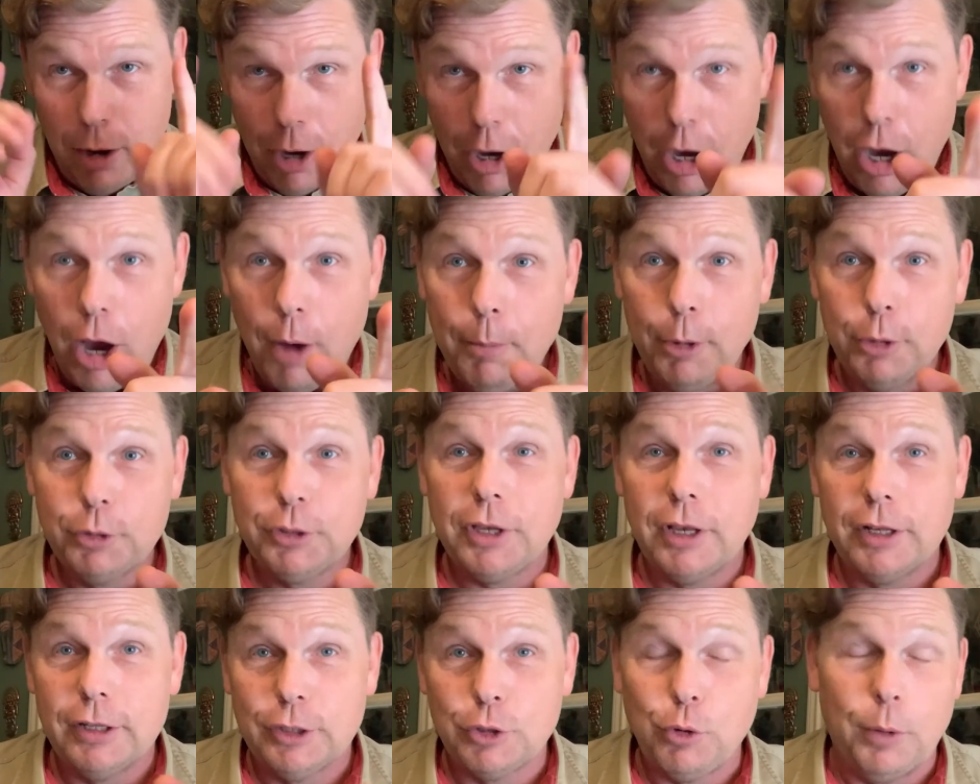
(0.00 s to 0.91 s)
almost
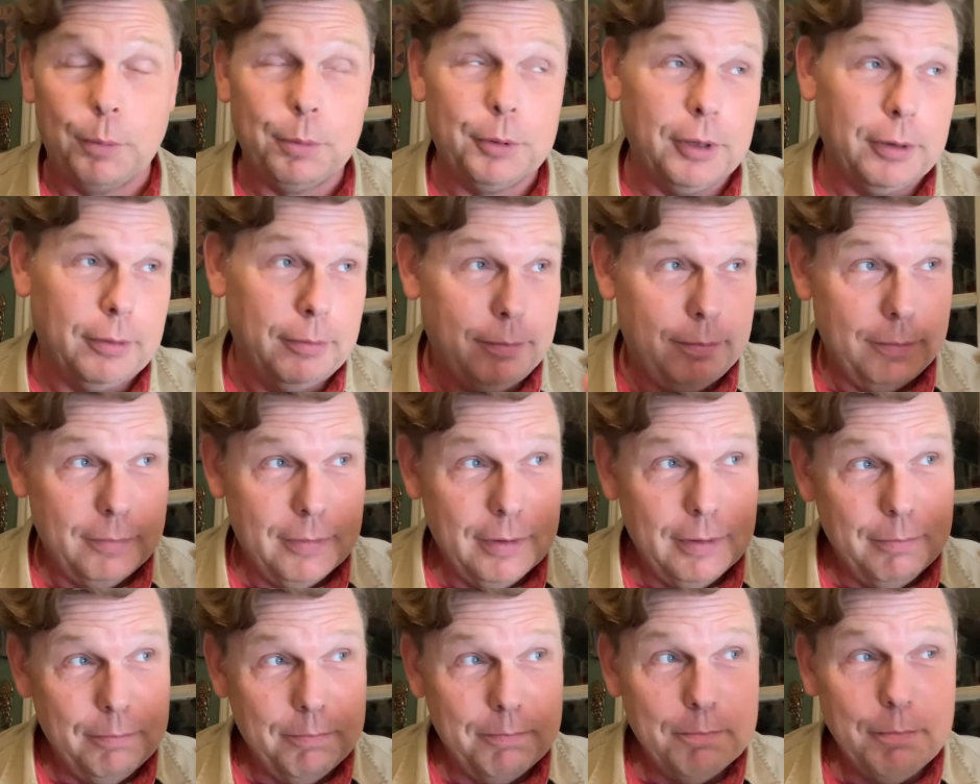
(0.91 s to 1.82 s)
unscripted.
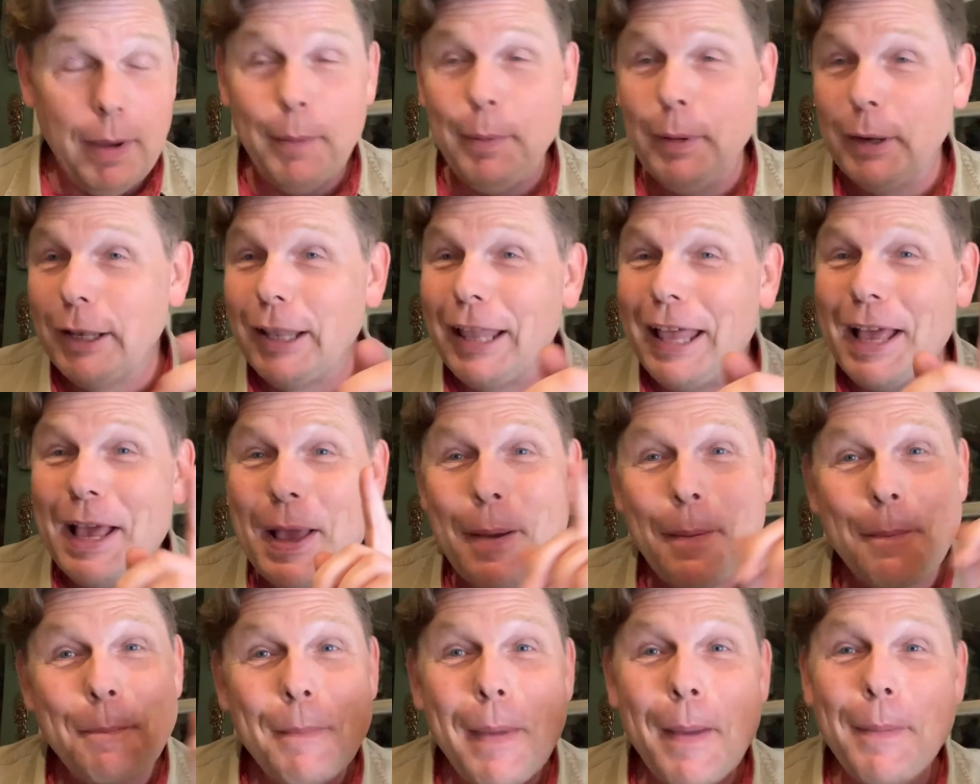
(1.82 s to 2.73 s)
Maybe a
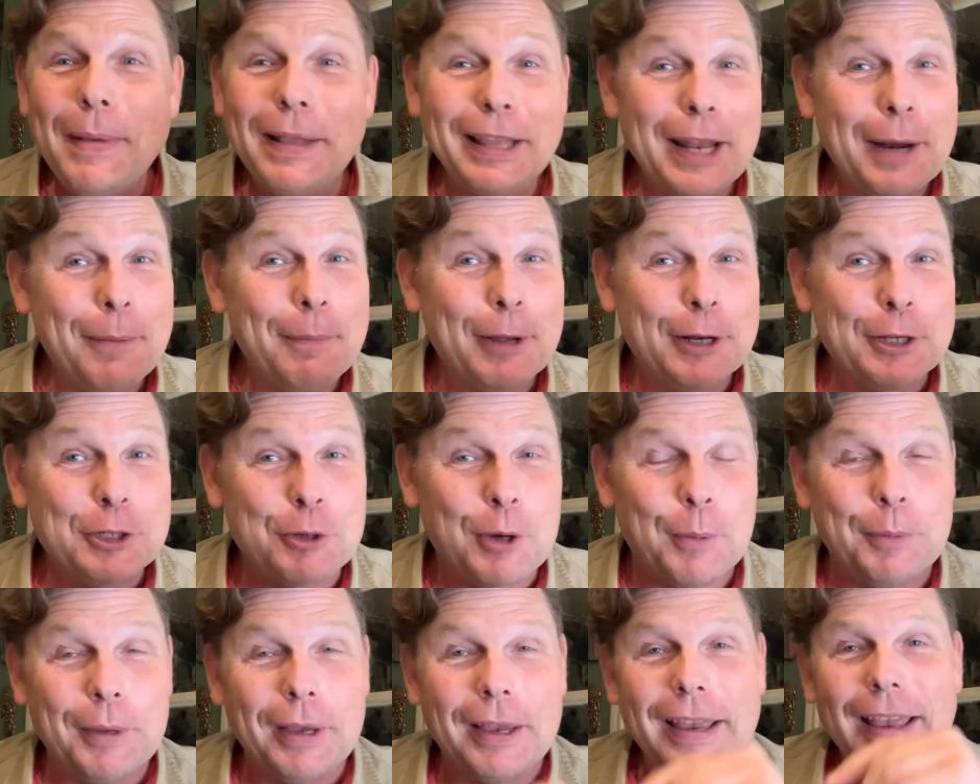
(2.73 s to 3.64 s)
little bit of
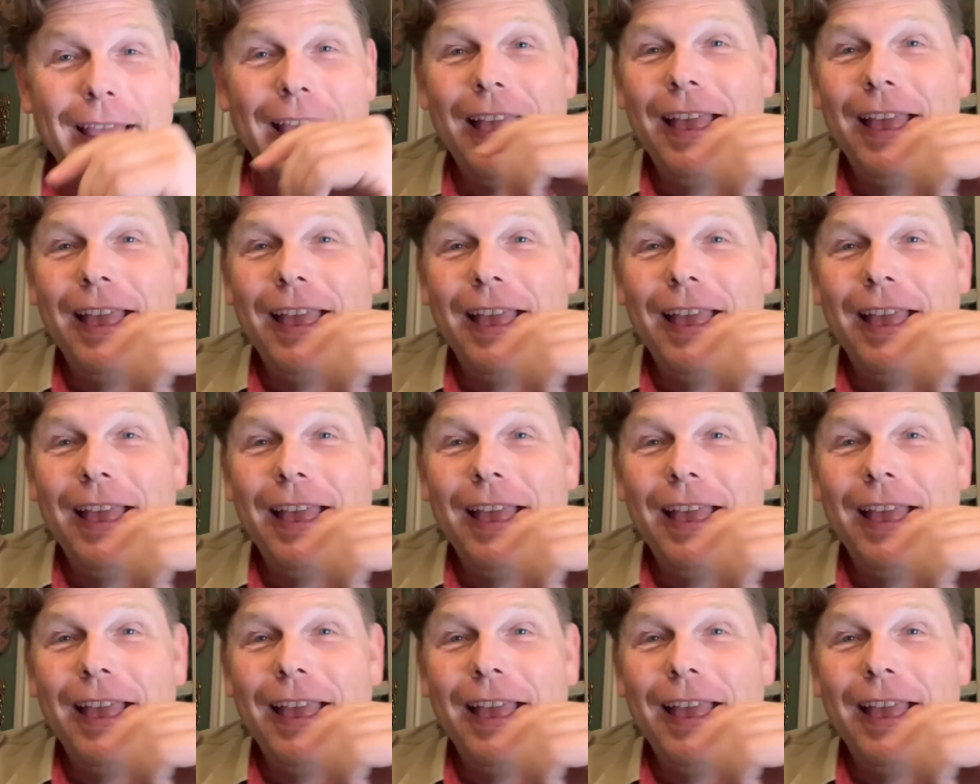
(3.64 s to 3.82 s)
scripting.